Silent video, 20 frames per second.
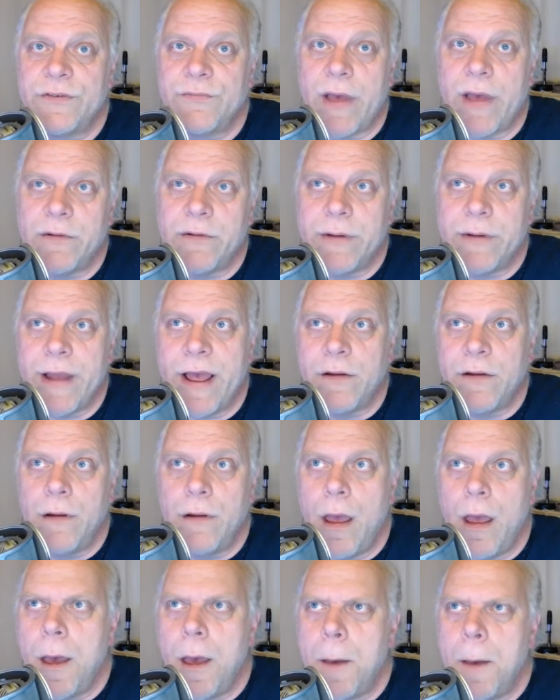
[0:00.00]
which is right
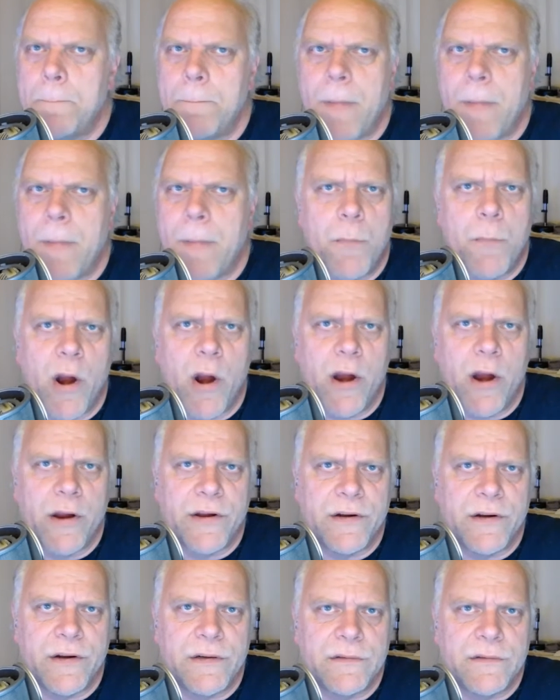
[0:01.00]
around mile
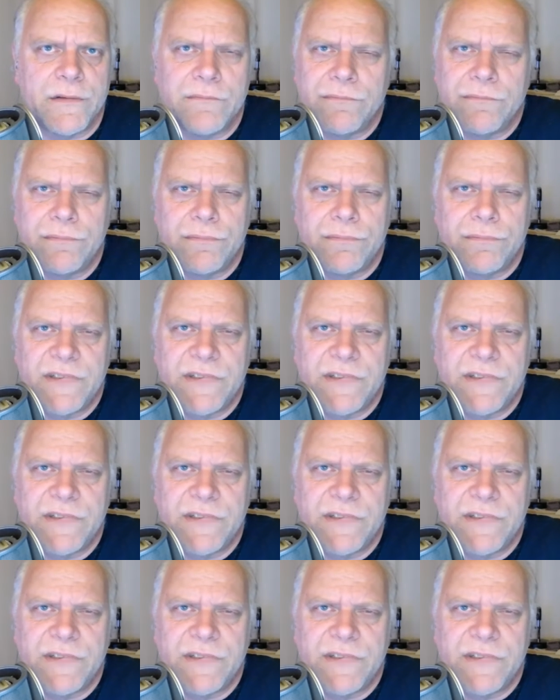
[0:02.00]
marker